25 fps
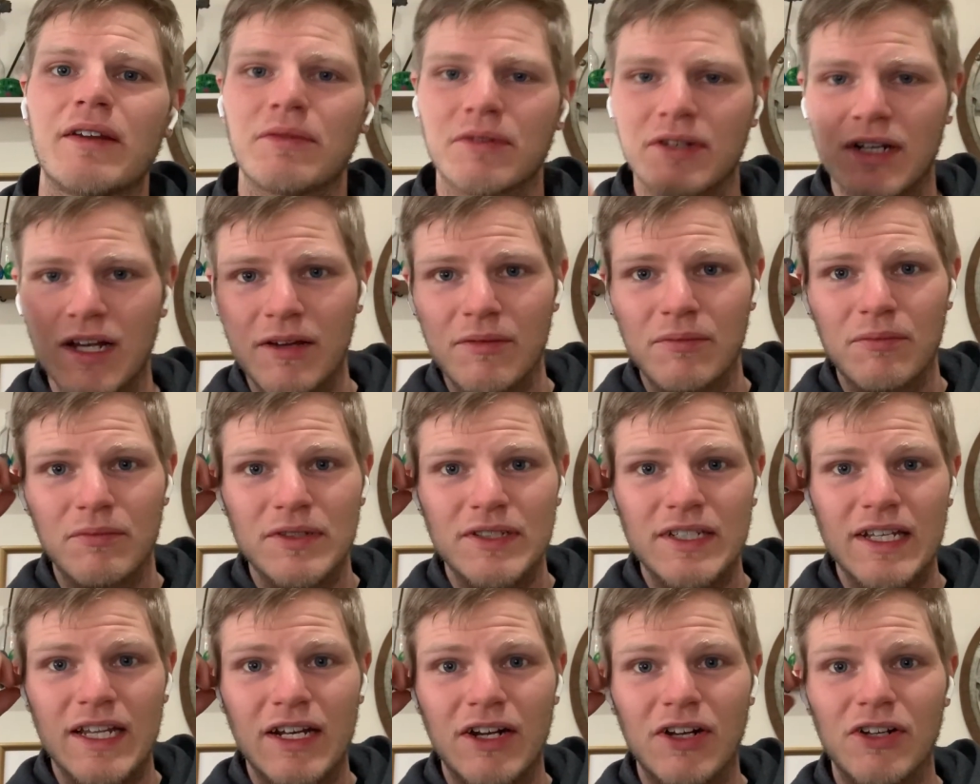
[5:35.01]
We're not
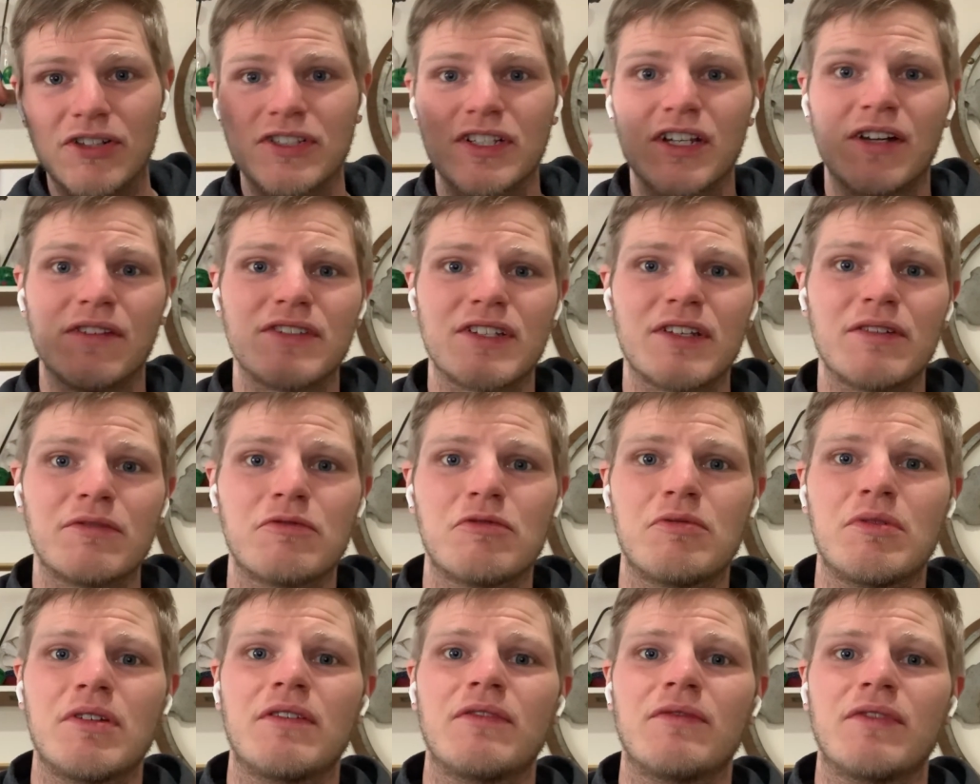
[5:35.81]
setting ourselves up
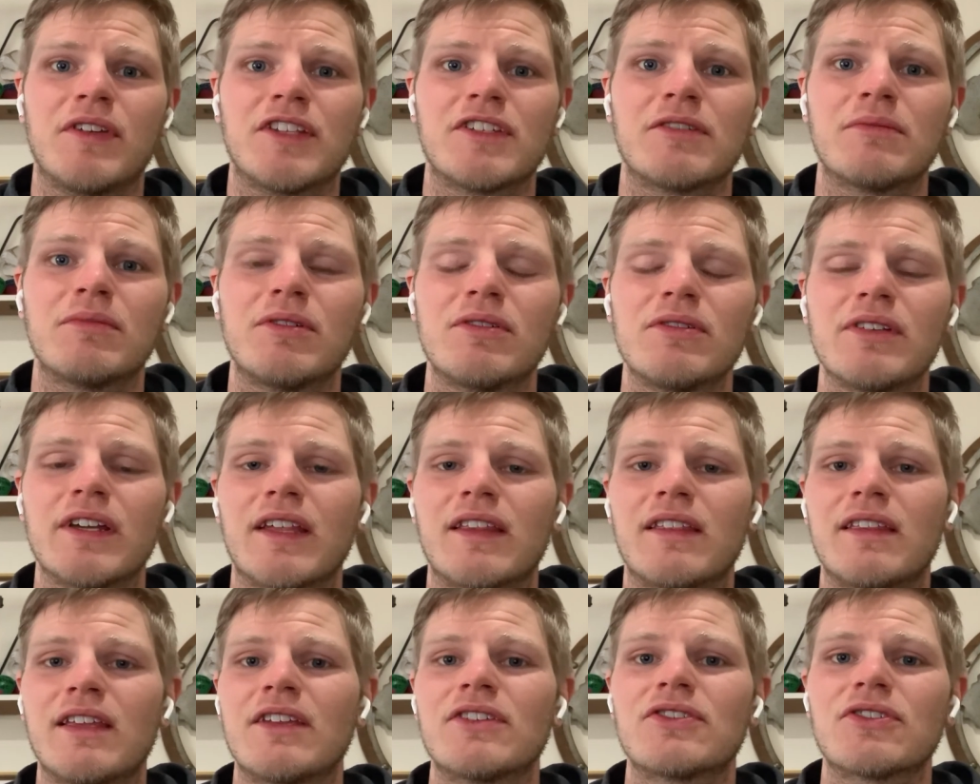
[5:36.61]
to be invincible.
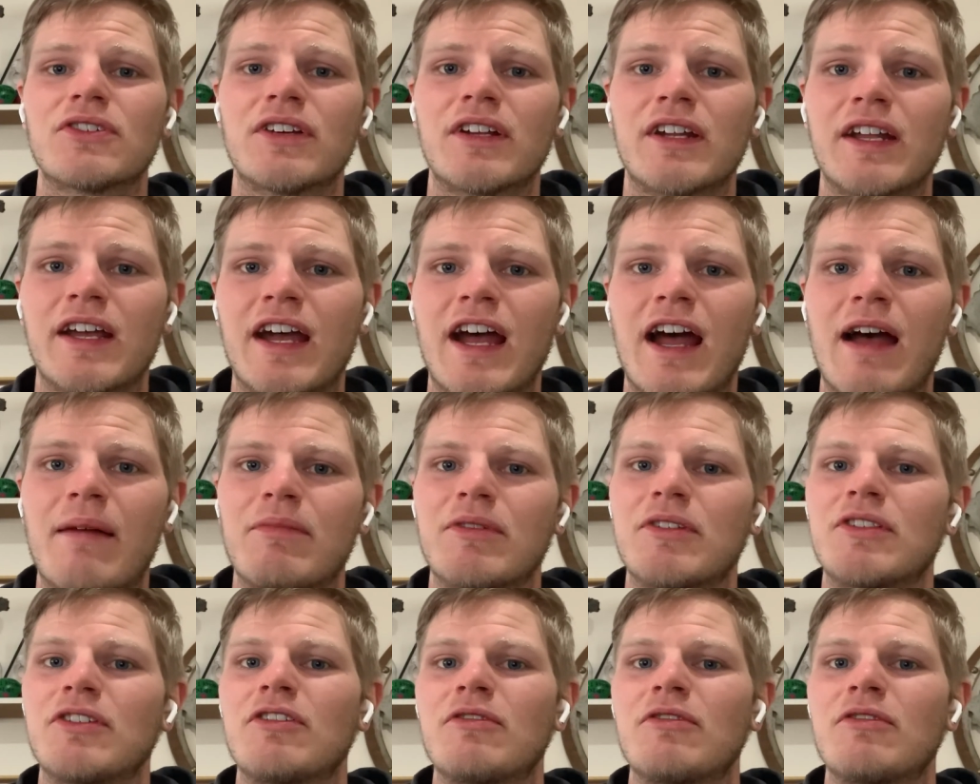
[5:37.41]
Like, things are going to happen.